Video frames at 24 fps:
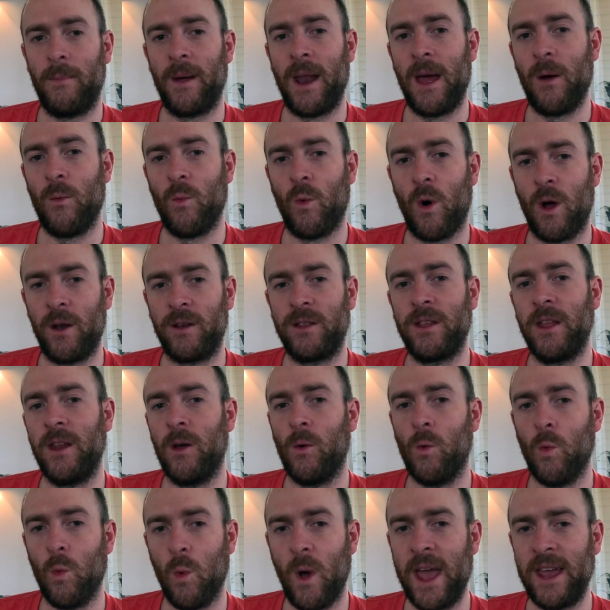but I wanted
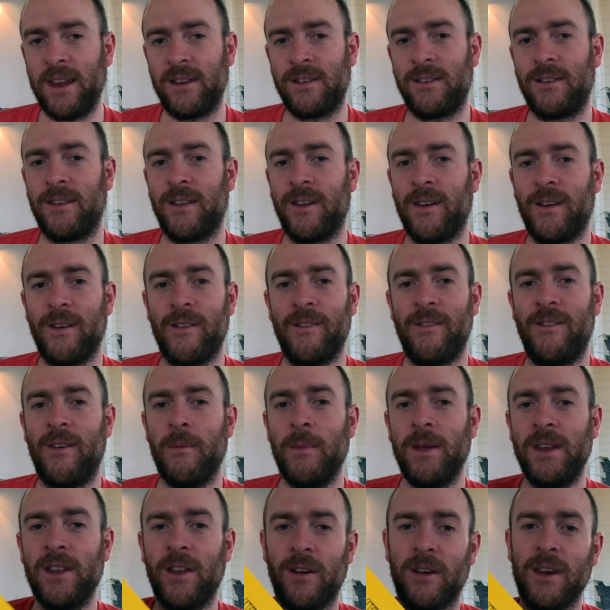to wait for
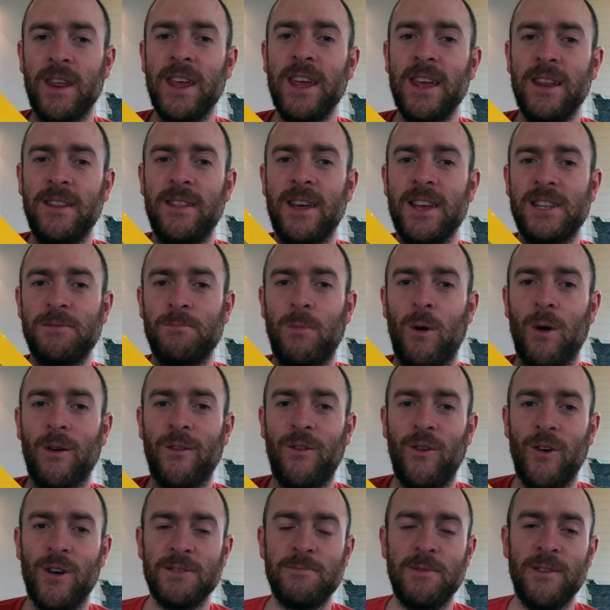me to read this book
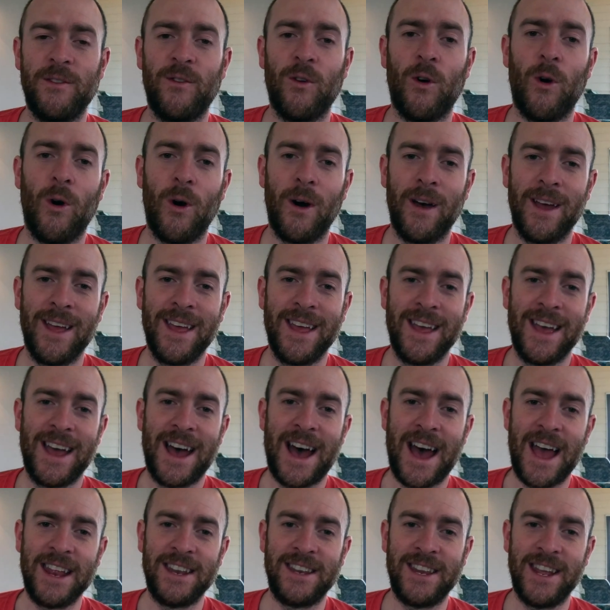first before
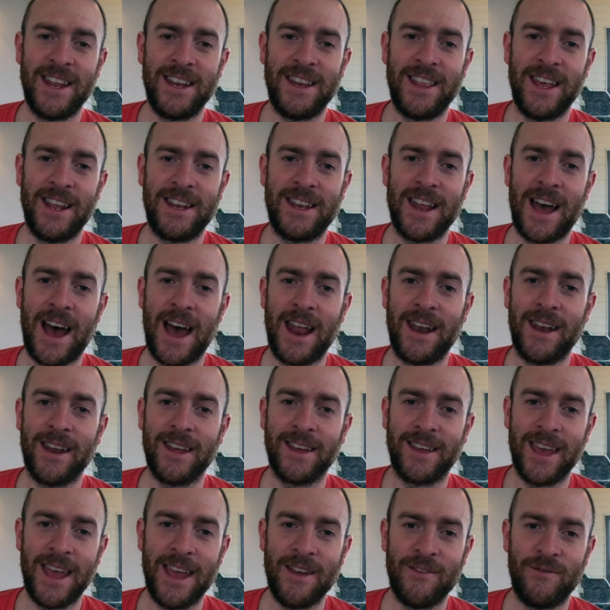I did it and
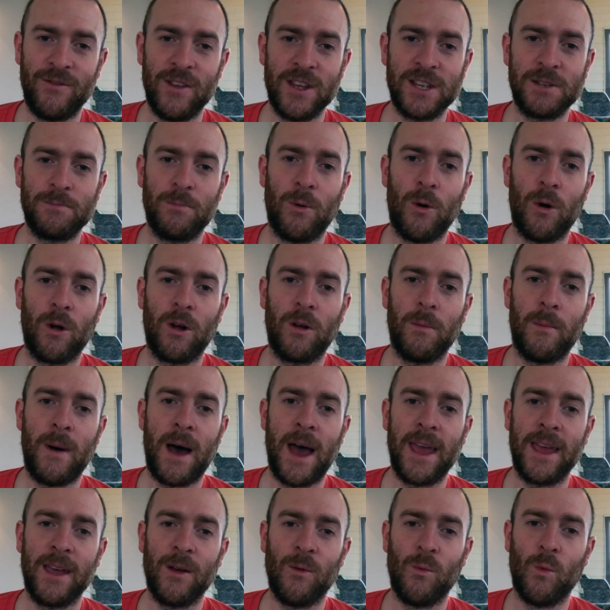gave this book
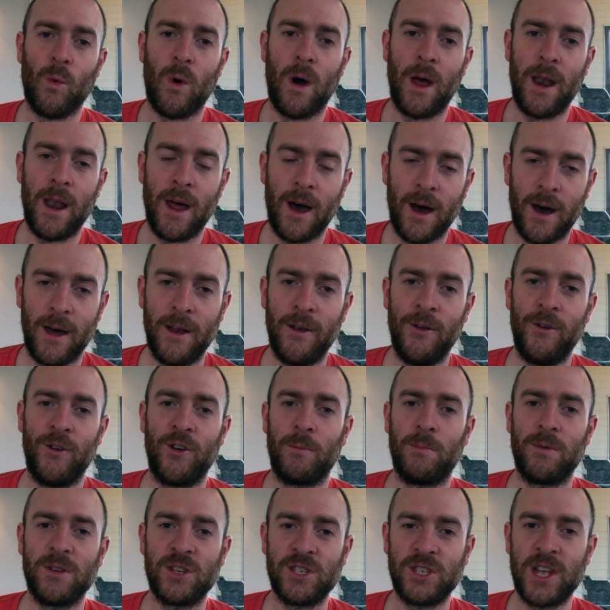my
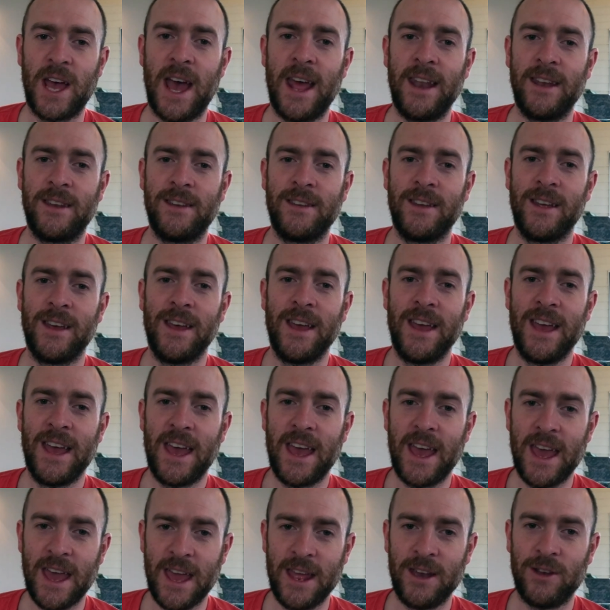100%
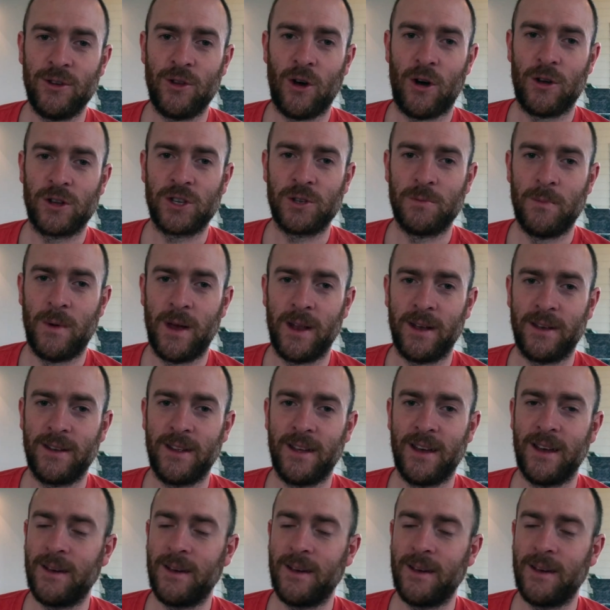endorsement.